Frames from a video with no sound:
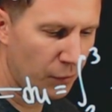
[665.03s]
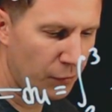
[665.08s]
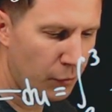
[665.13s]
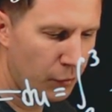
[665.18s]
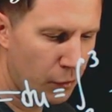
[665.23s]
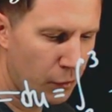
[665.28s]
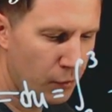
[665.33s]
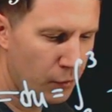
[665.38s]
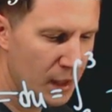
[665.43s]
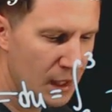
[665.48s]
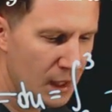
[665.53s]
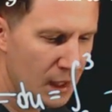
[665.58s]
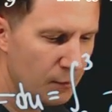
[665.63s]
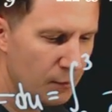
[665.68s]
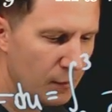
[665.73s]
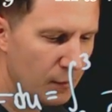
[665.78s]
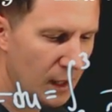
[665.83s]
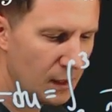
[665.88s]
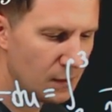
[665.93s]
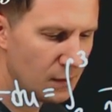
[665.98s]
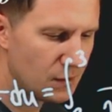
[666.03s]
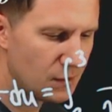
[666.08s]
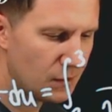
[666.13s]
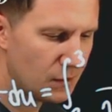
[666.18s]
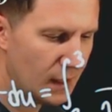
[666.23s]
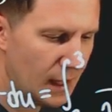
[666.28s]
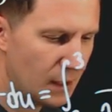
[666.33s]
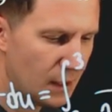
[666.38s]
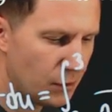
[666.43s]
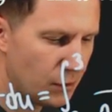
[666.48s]
3 minus the
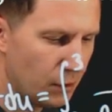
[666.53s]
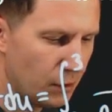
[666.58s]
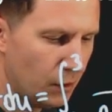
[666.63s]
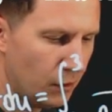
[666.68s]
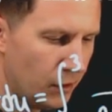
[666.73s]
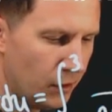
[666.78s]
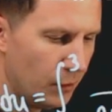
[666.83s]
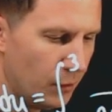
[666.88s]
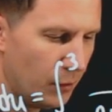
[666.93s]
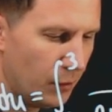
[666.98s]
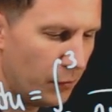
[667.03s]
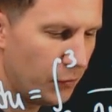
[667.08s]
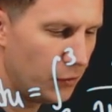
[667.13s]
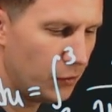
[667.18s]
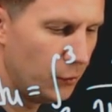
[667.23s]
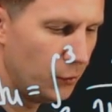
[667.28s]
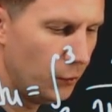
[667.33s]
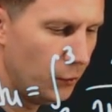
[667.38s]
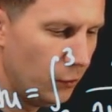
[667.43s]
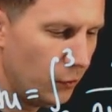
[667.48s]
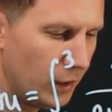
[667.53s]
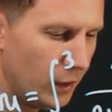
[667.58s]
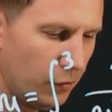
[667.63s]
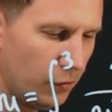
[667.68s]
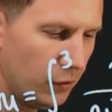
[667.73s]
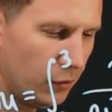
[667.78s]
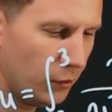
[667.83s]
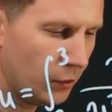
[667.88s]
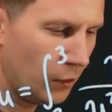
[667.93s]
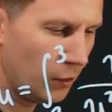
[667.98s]
natural logarithm of 2.
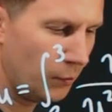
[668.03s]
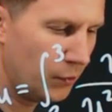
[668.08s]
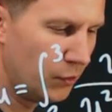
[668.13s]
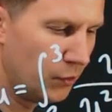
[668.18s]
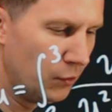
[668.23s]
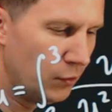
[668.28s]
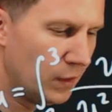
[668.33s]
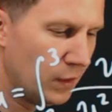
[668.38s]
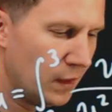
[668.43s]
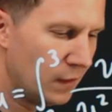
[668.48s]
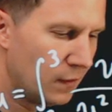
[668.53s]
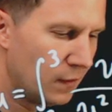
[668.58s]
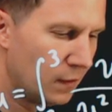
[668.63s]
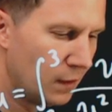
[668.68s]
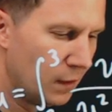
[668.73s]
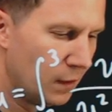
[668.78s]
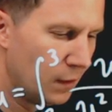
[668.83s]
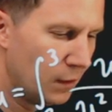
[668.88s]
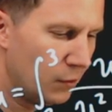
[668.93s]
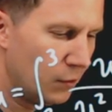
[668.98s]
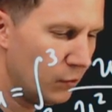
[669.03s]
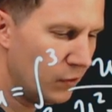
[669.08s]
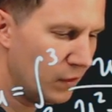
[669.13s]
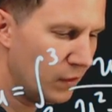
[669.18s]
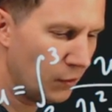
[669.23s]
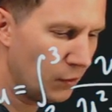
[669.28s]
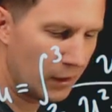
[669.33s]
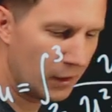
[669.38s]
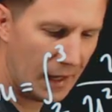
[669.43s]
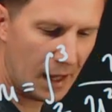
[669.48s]
If you compute it, using
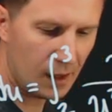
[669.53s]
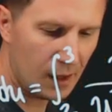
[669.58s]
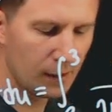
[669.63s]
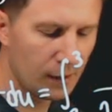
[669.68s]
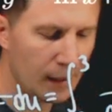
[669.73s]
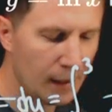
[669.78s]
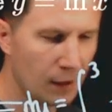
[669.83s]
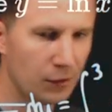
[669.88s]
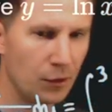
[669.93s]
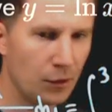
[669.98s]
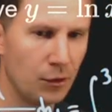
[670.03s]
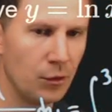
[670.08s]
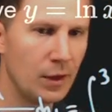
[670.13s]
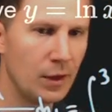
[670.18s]
your calculator, you